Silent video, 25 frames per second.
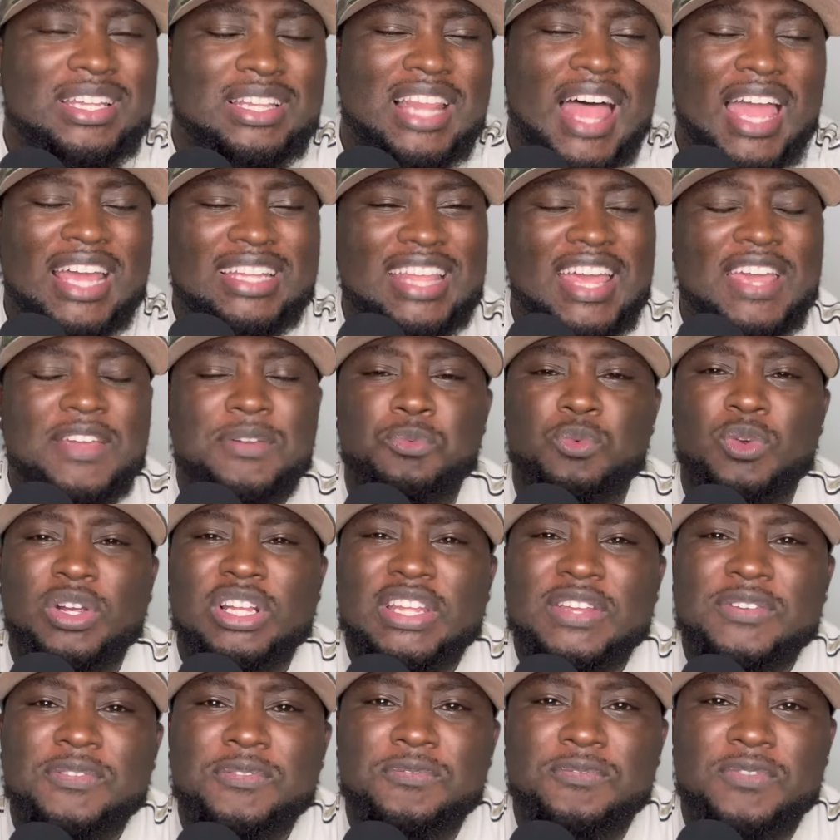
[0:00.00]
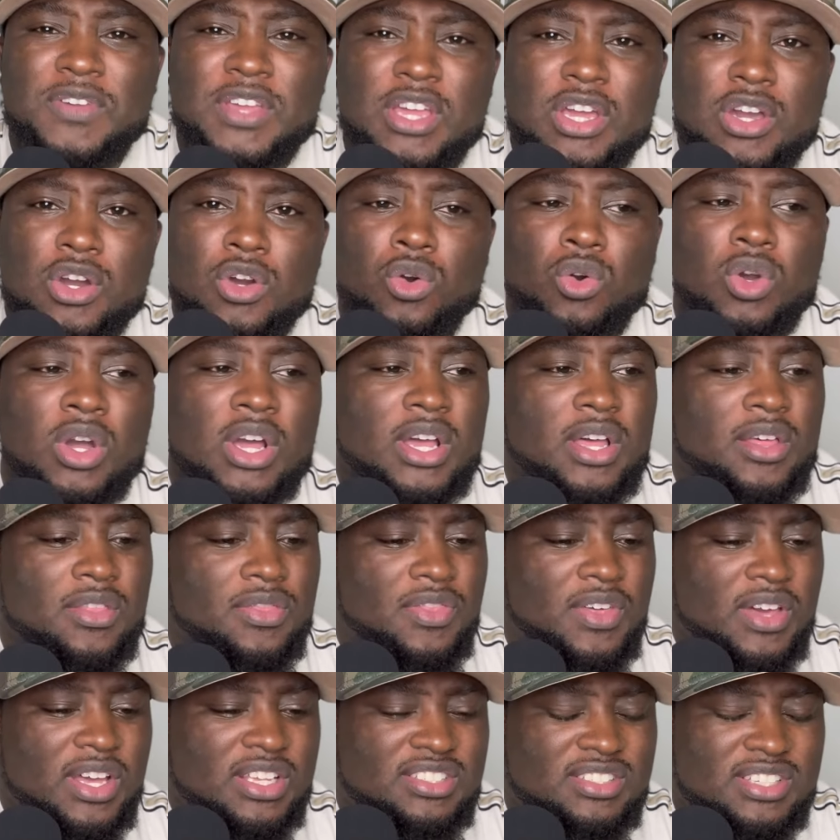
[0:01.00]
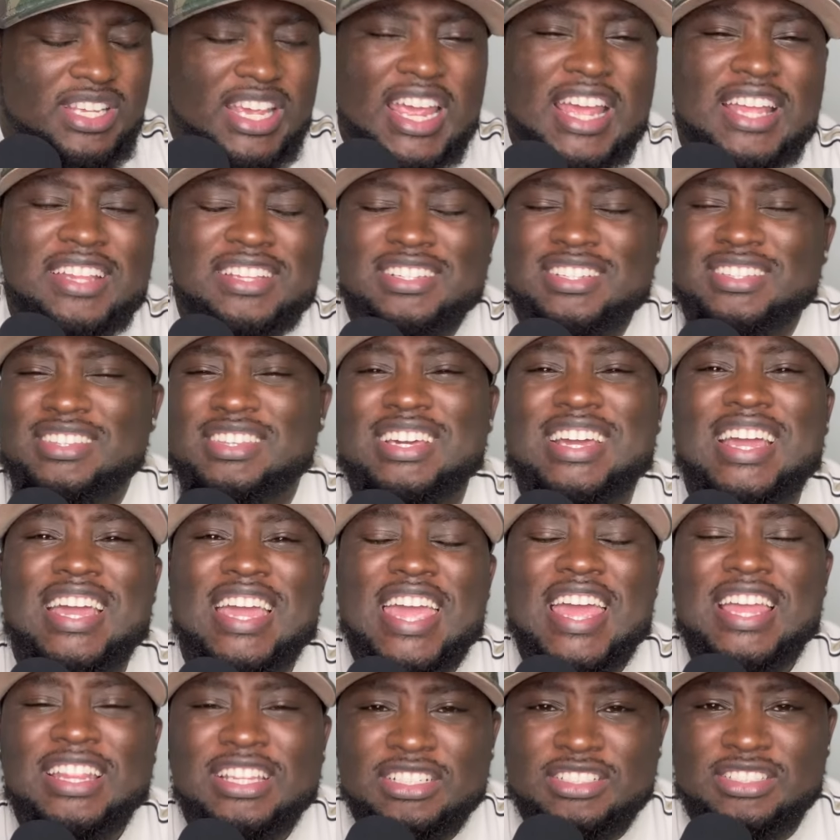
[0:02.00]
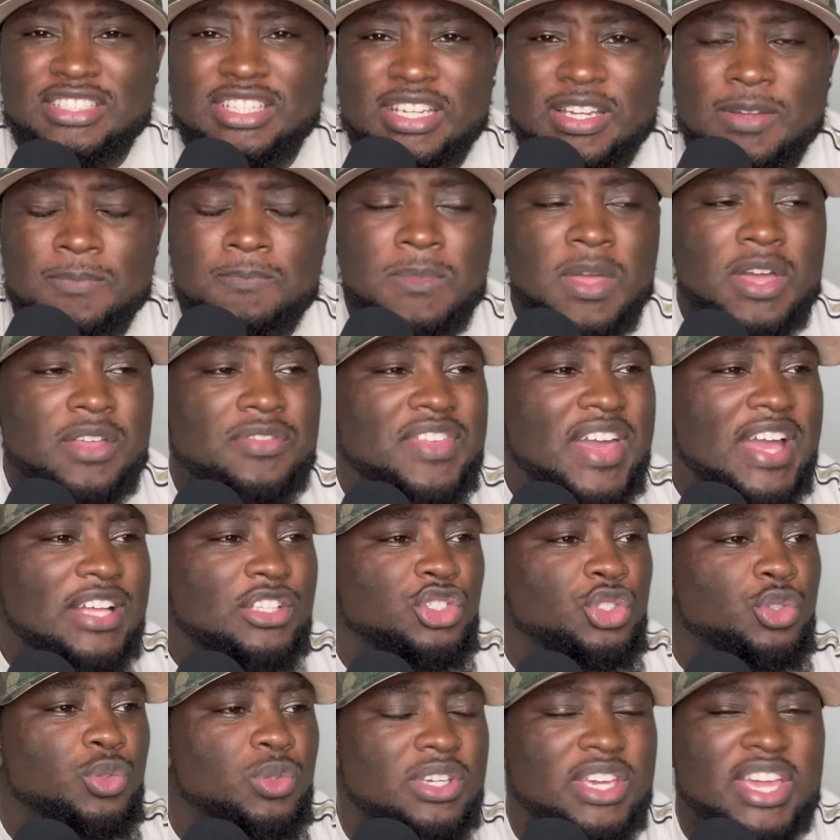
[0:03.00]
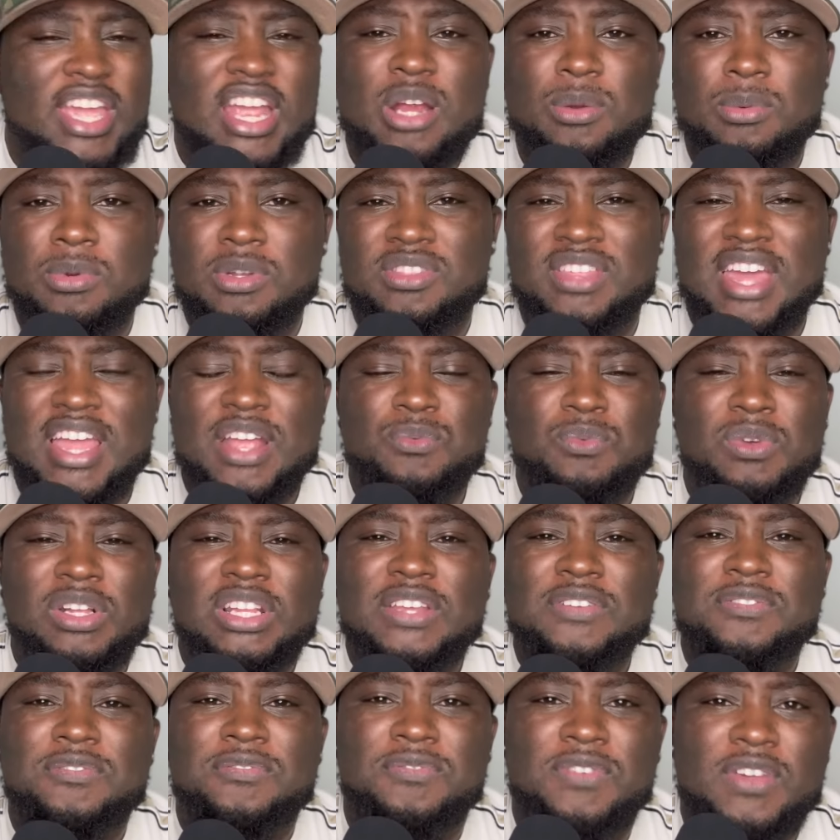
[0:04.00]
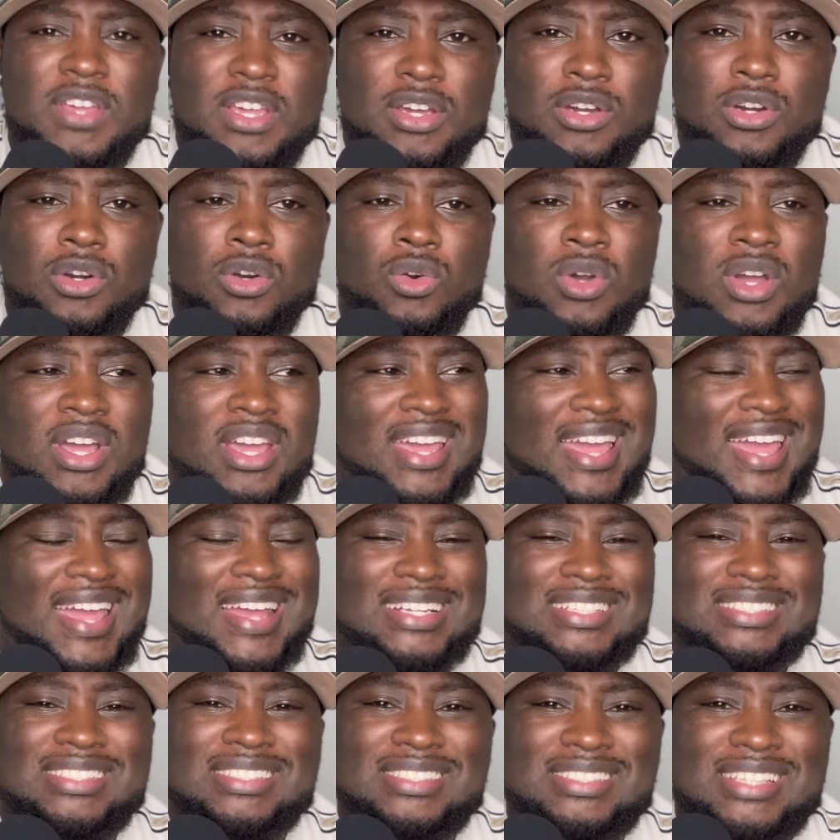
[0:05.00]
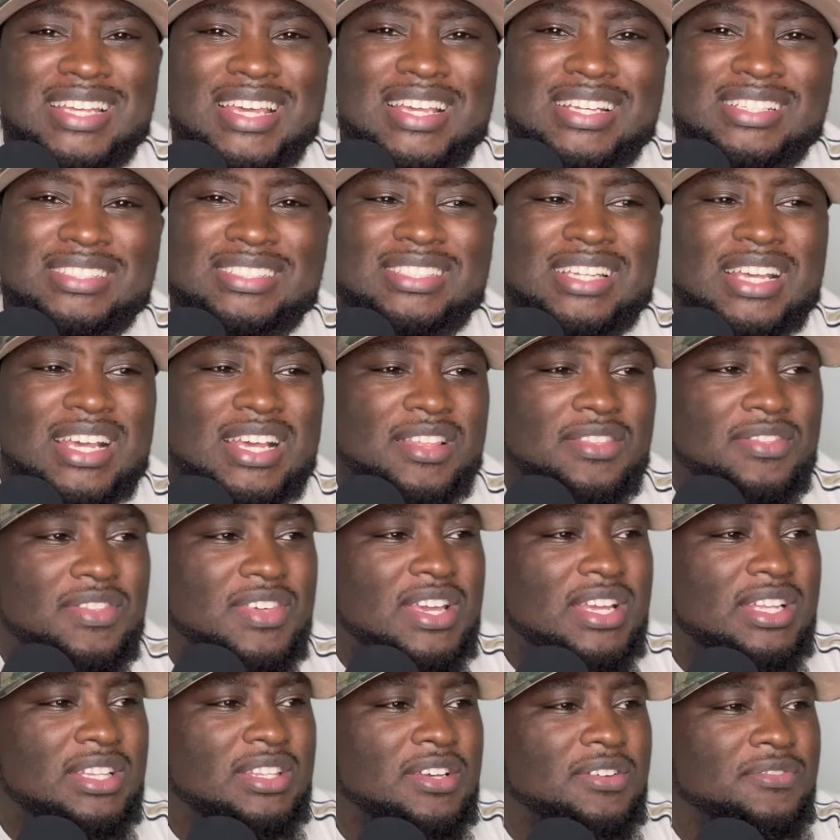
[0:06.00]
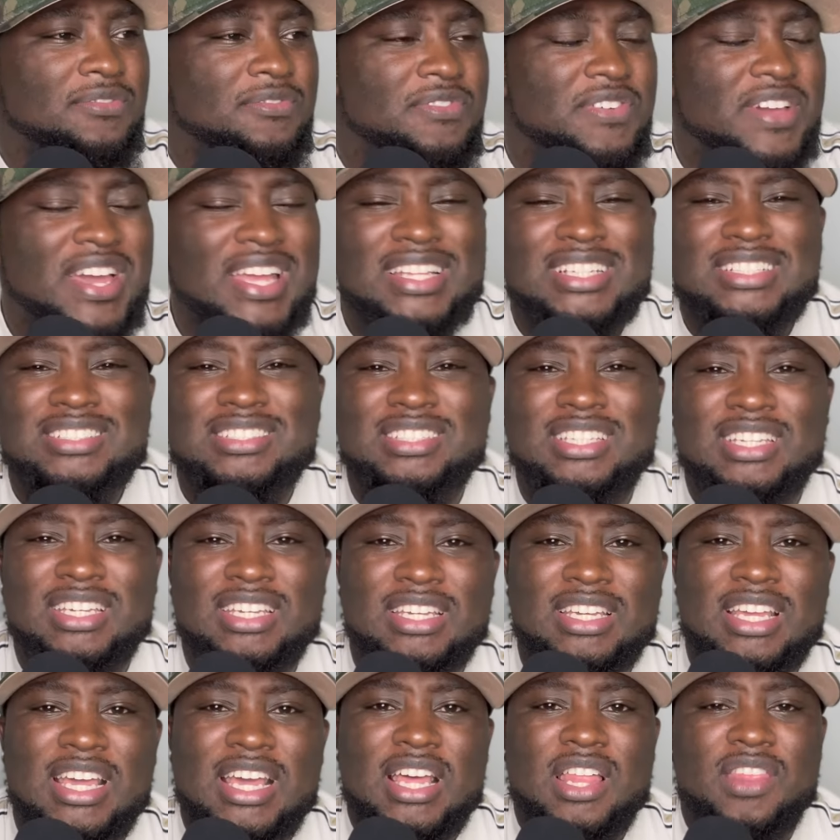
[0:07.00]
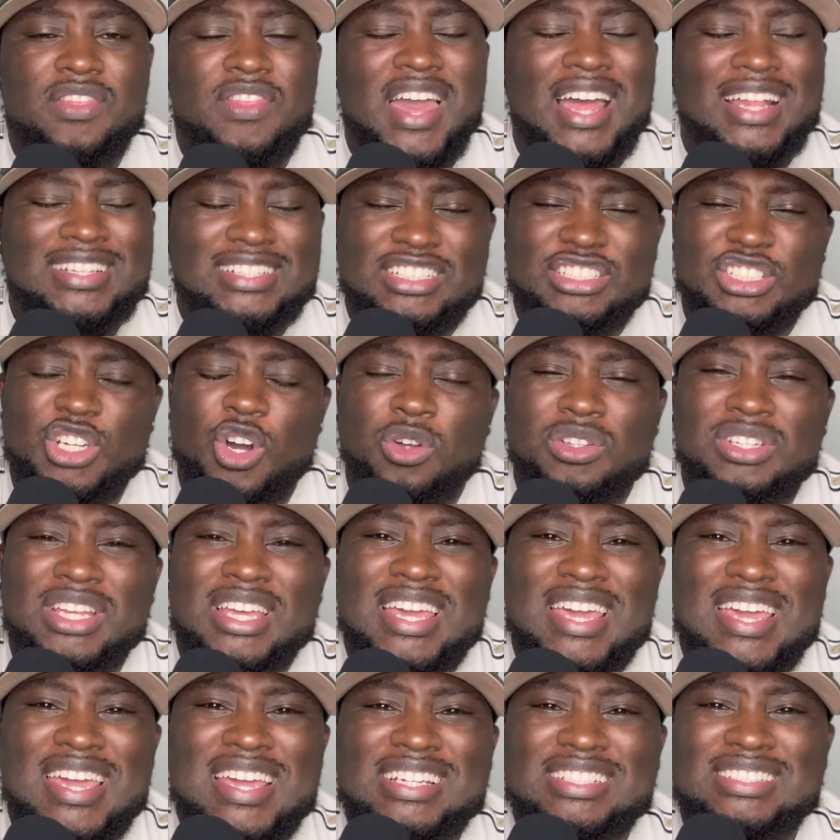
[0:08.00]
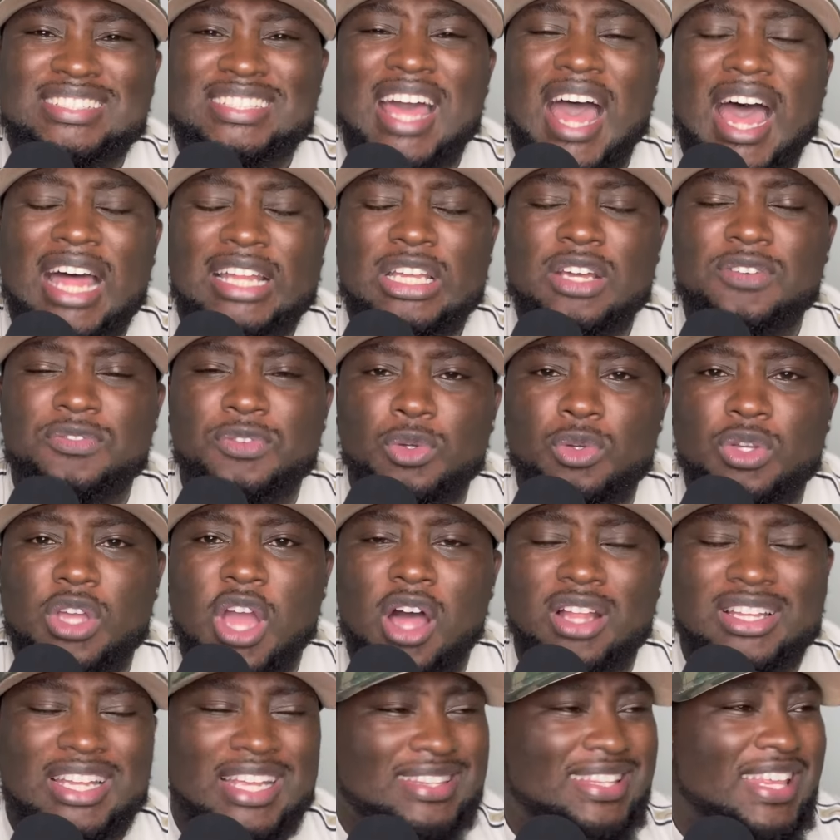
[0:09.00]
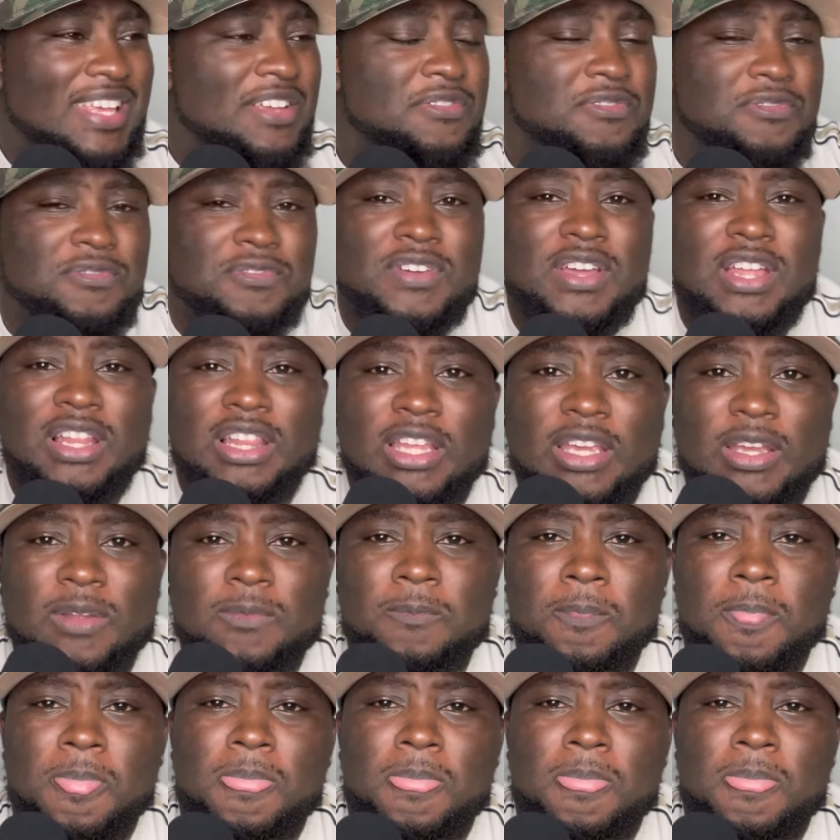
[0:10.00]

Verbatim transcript: Like they really feel this in the energy that you carry. They really feel and sense the divinity that is on the inside of you, y'all. Like they feel it.